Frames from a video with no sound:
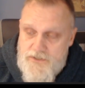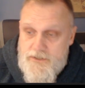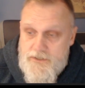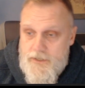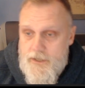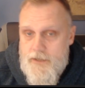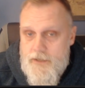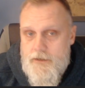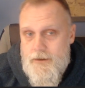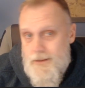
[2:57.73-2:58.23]

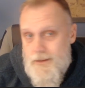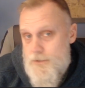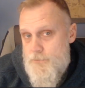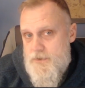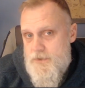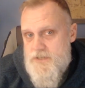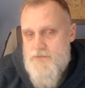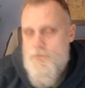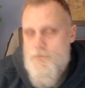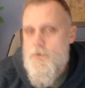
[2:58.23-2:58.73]
again another
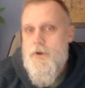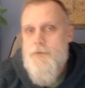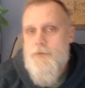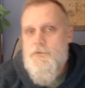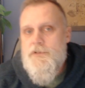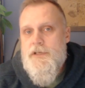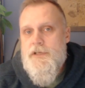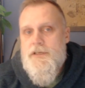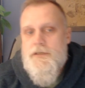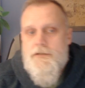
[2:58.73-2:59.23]
reason why we
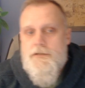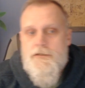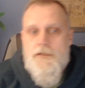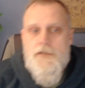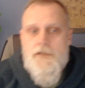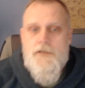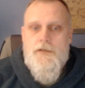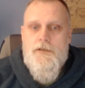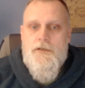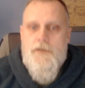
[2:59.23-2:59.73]
like it.
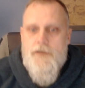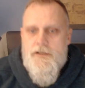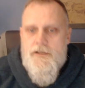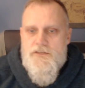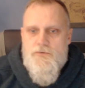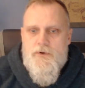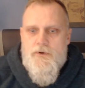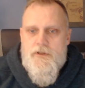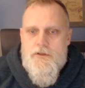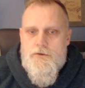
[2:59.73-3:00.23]

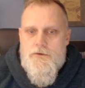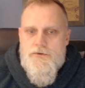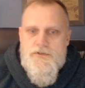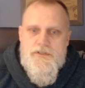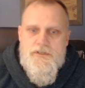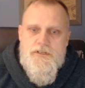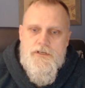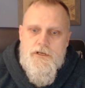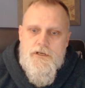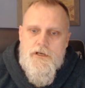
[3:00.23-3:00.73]
It's one of
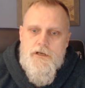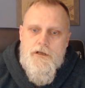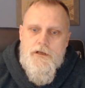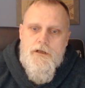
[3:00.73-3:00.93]
those uh,